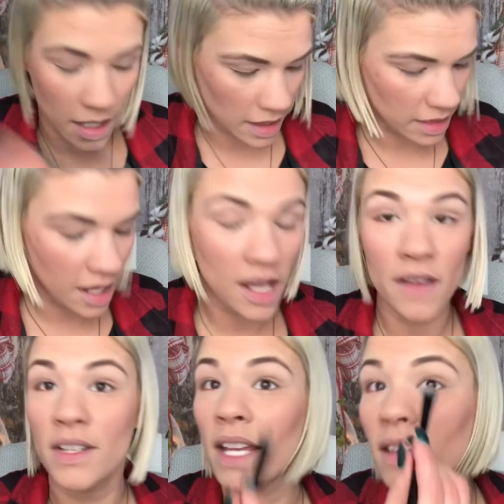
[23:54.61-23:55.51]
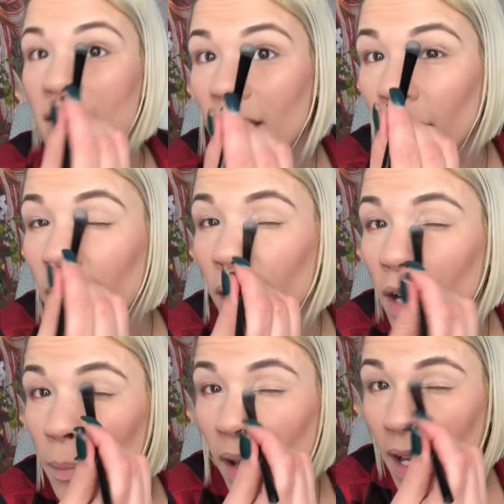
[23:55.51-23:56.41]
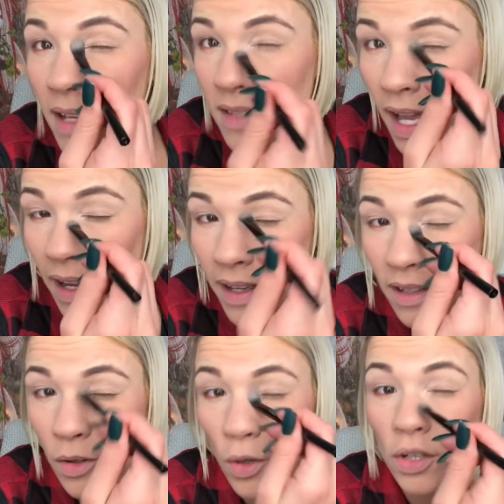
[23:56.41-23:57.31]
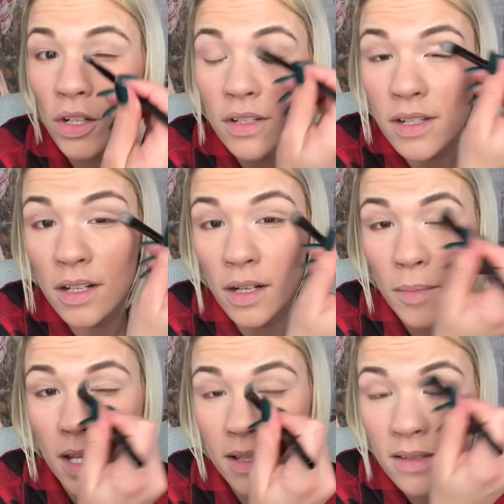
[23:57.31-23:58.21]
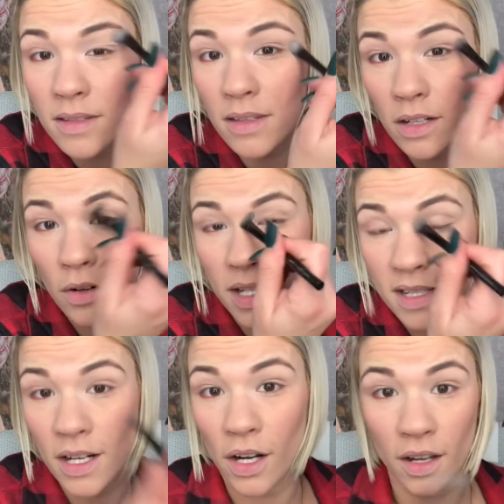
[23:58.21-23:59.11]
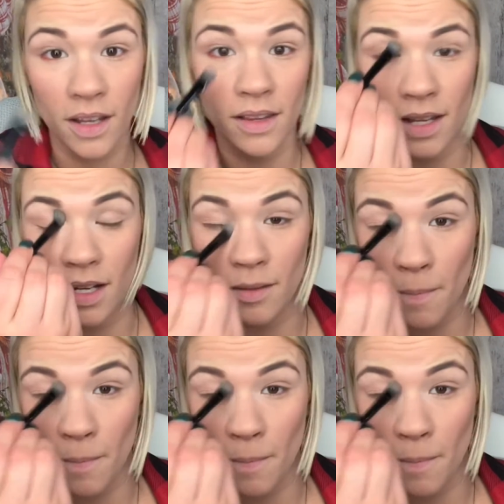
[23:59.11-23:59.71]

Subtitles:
I love to get this color in my eye socket corners here because they're always dark, and then